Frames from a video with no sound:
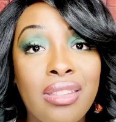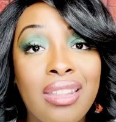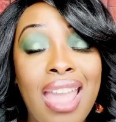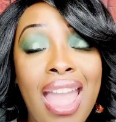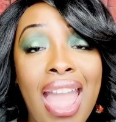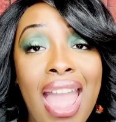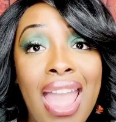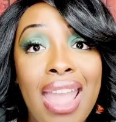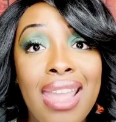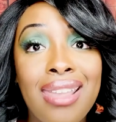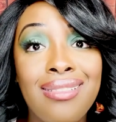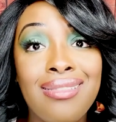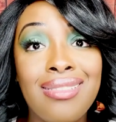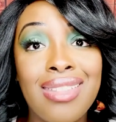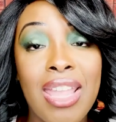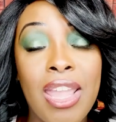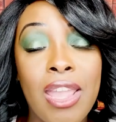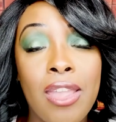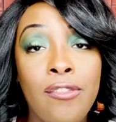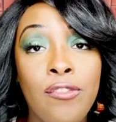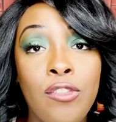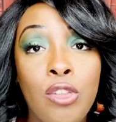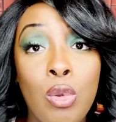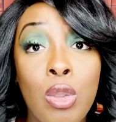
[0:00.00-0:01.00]
Guys,
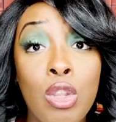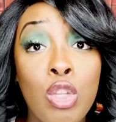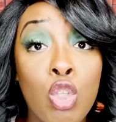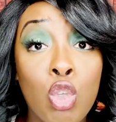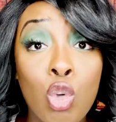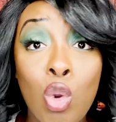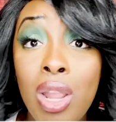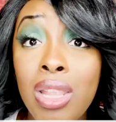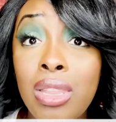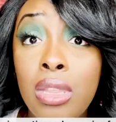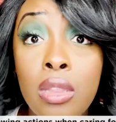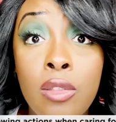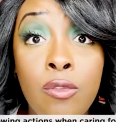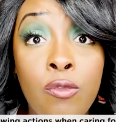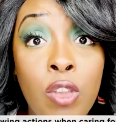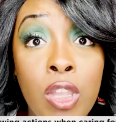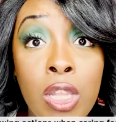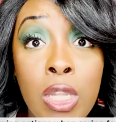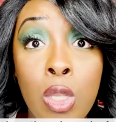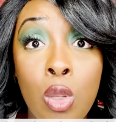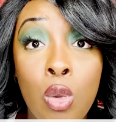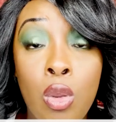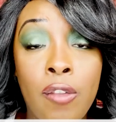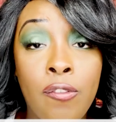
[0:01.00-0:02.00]
if you enjoyed this
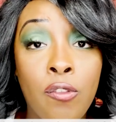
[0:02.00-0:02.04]
video,